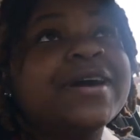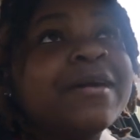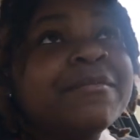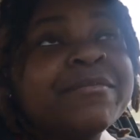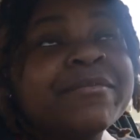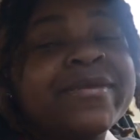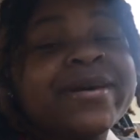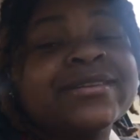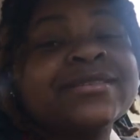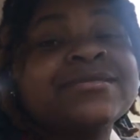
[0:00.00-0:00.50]

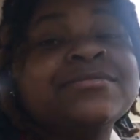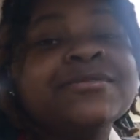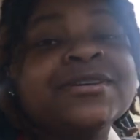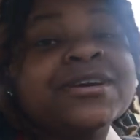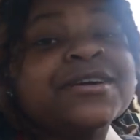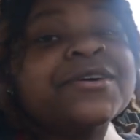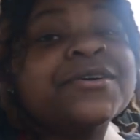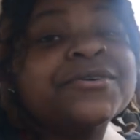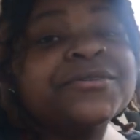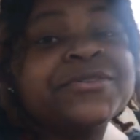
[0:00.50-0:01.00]
I'm about to
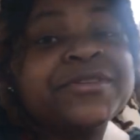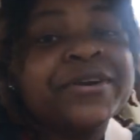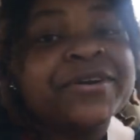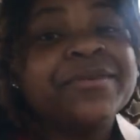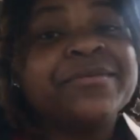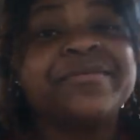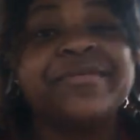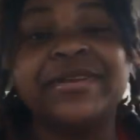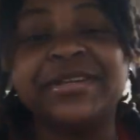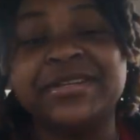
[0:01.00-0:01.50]
be a whole
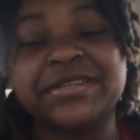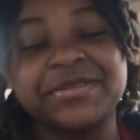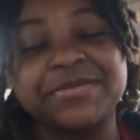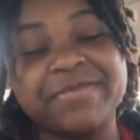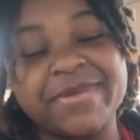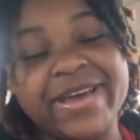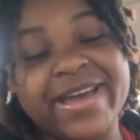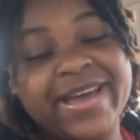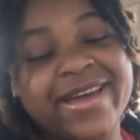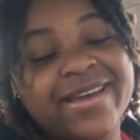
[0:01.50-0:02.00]
30
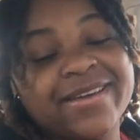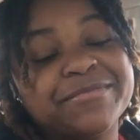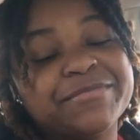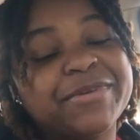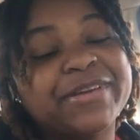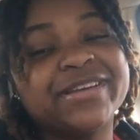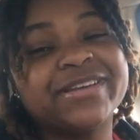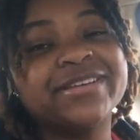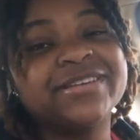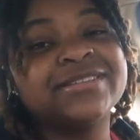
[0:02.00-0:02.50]
minutes
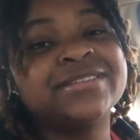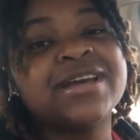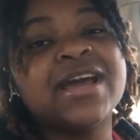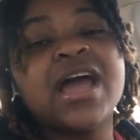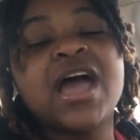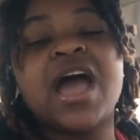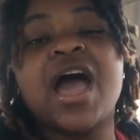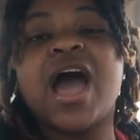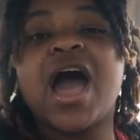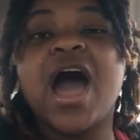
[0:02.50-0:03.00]
behind because
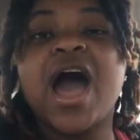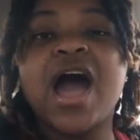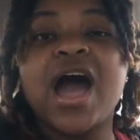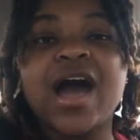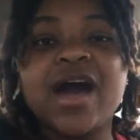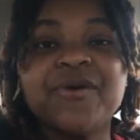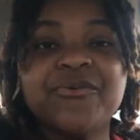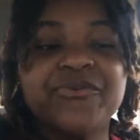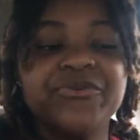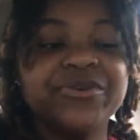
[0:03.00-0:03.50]

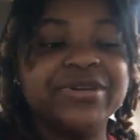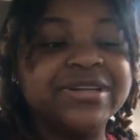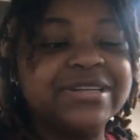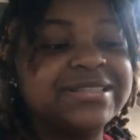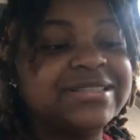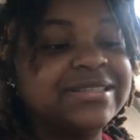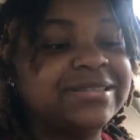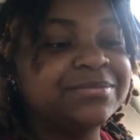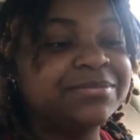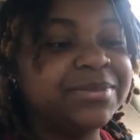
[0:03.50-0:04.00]
I
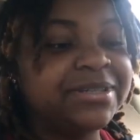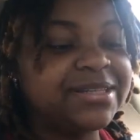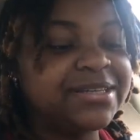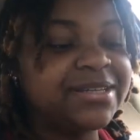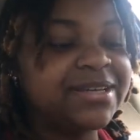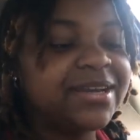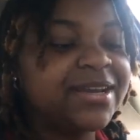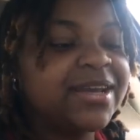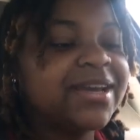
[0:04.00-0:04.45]
wanted to be